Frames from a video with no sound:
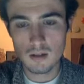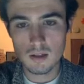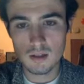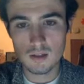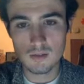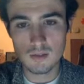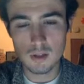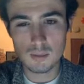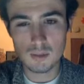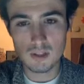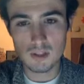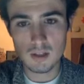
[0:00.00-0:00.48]
He
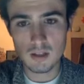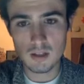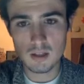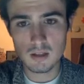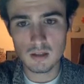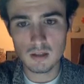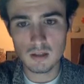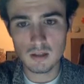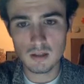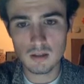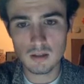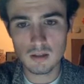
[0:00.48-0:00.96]
develops
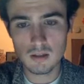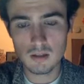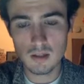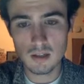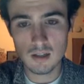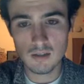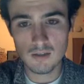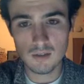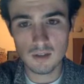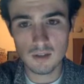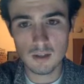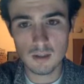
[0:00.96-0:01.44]
again,
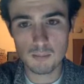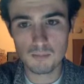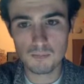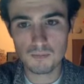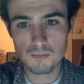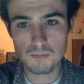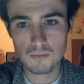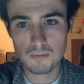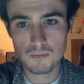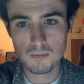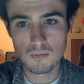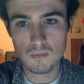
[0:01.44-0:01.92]
I develop,
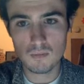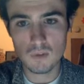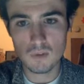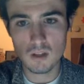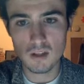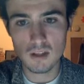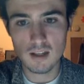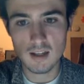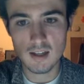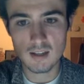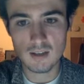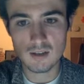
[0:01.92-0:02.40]

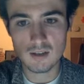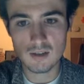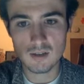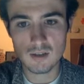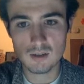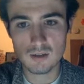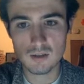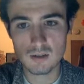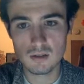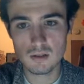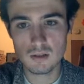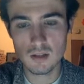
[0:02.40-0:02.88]
he
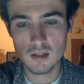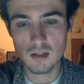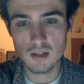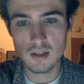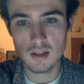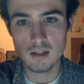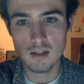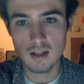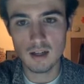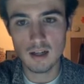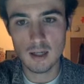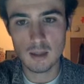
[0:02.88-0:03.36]
castles,
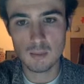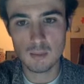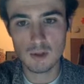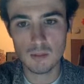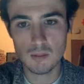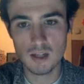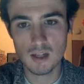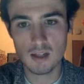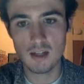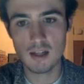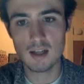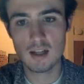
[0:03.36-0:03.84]
and I
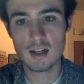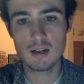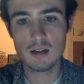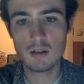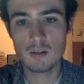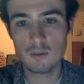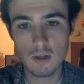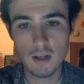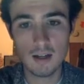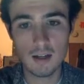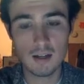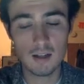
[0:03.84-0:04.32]
bring my knight
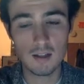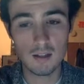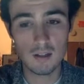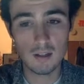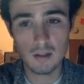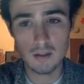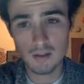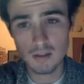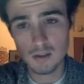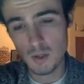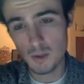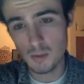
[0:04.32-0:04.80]
right here.
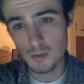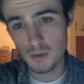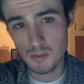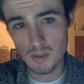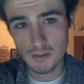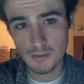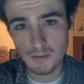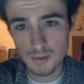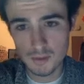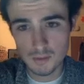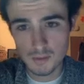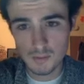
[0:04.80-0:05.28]
Now this might be
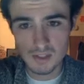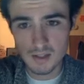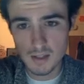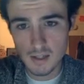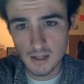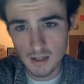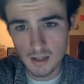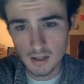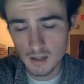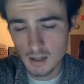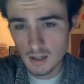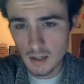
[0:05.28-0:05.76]
my first
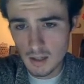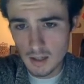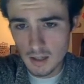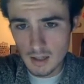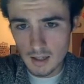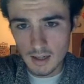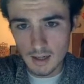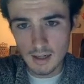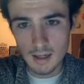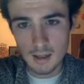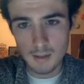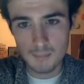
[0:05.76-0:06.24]
mistake
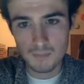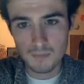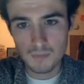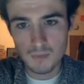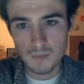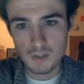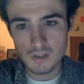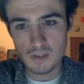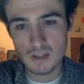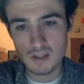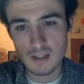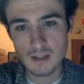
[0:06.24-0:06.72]

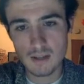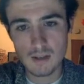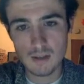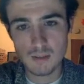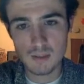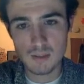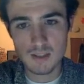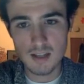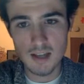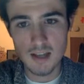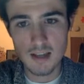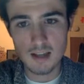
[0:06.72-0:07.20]
because it allows
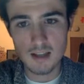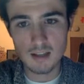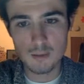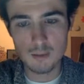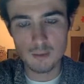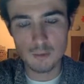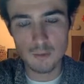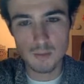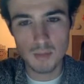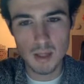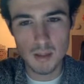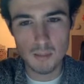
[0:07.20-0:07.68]
him to take and
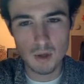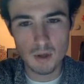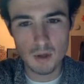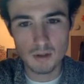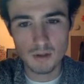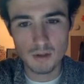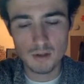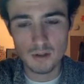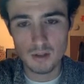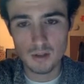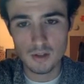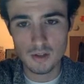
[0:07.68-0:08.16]
then ruin my
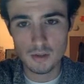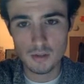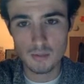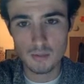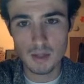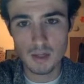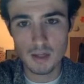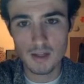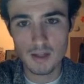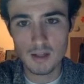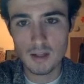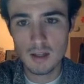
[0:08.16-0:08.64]
pawn structure,
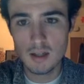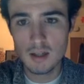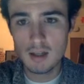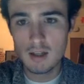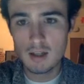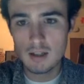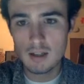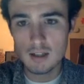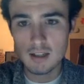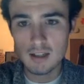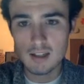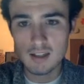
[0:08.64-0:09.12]
but
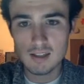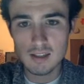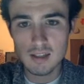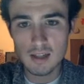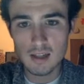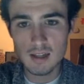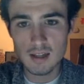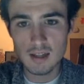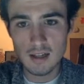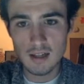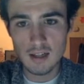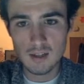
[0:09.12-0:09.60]
like I
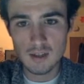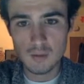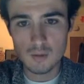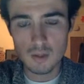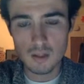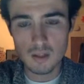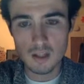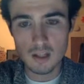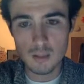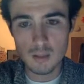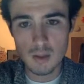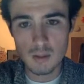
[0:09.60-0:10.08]
said, I just
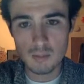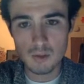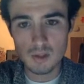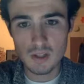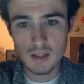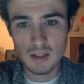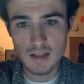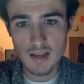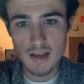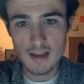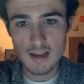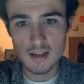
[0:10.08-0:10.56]
want to keep up with
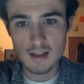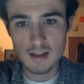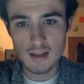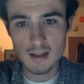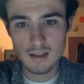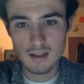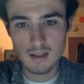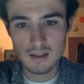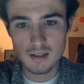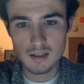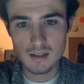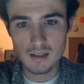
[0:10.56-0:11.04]
the attack
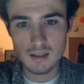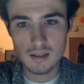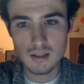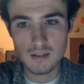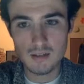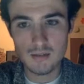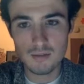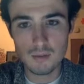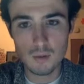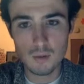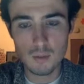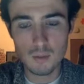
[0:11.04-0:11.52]
on this
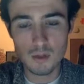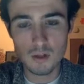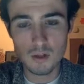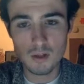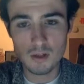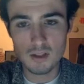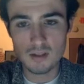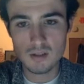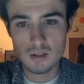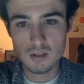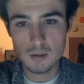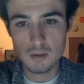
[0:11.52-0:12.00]
d4
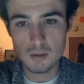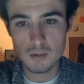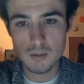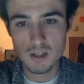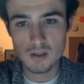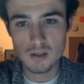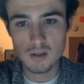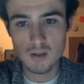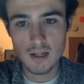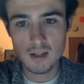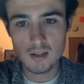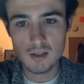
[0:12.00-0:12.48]
pawn. That's always my
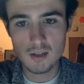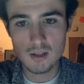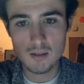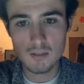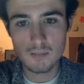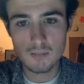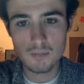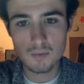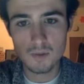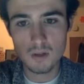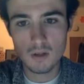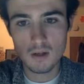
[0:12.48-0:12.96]

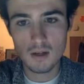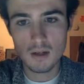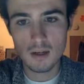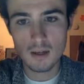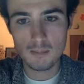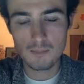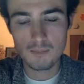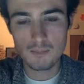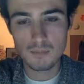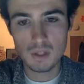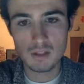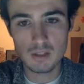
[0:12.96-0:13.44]
strategy,
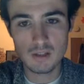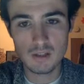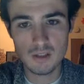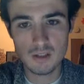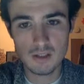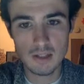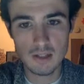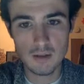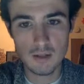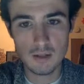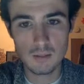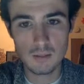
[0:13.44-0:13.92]
but it
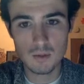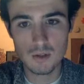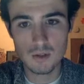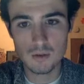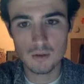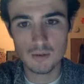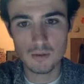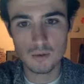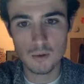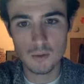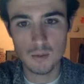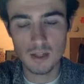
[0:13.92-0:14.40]
does allow him
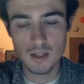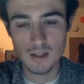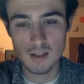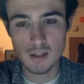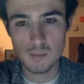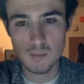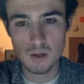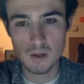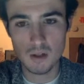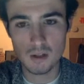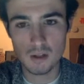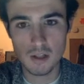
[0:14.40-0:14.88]
to form a
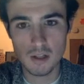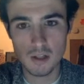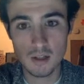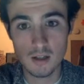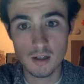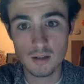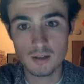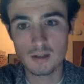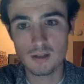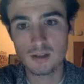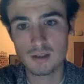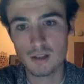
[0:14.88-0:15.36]
nice pawn chain
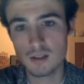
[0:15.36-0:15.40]
here in the